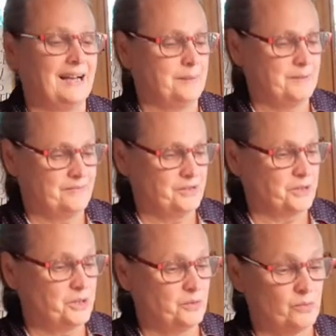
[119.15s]
If you're
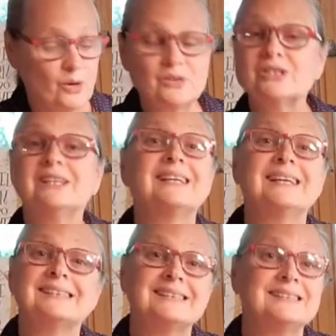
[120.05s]
roasting
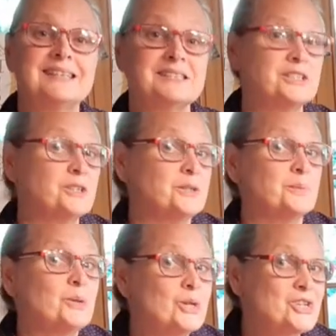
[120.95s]
it, it doesn't turn to
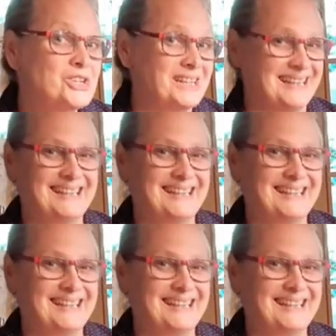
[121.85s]
mush.